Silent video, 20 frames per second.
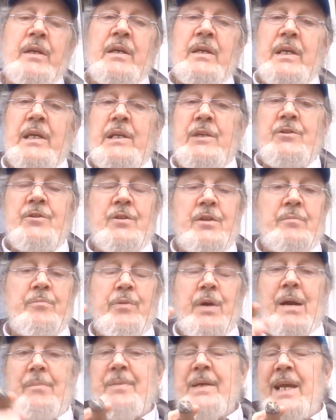His
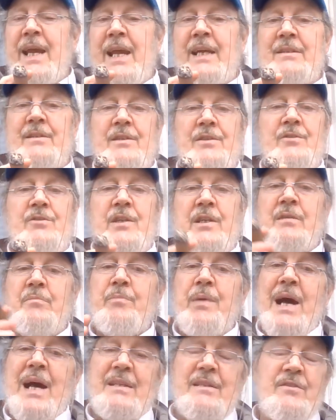propagandists and
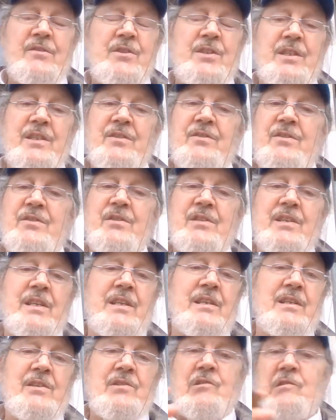apologists and
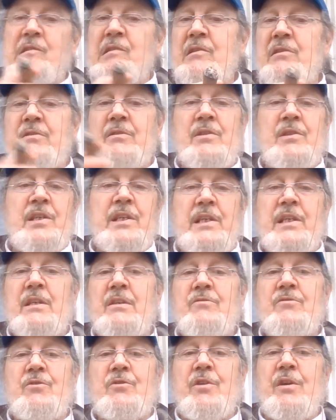his lunatic
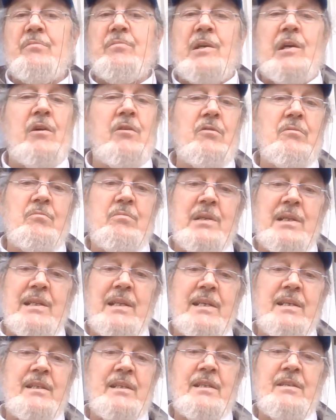Trump cult,
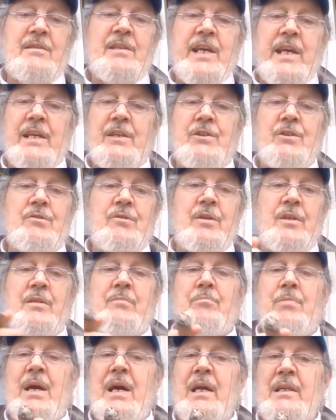malignant, cancer on the
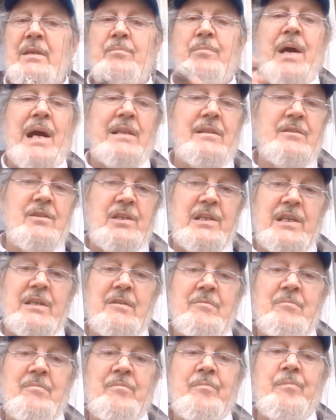body politic,
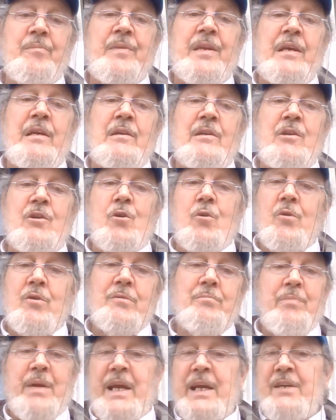core
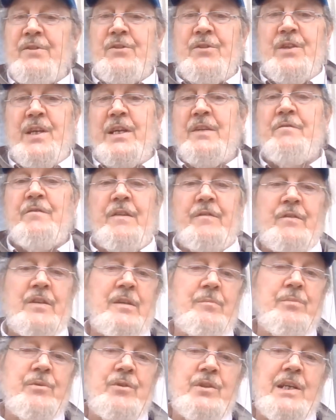base,
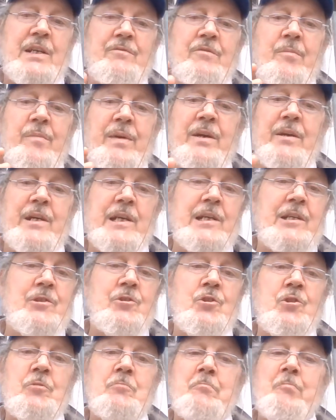10-15% of
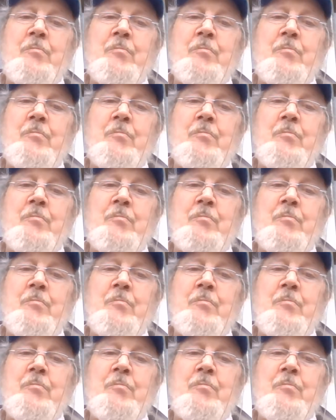Americans,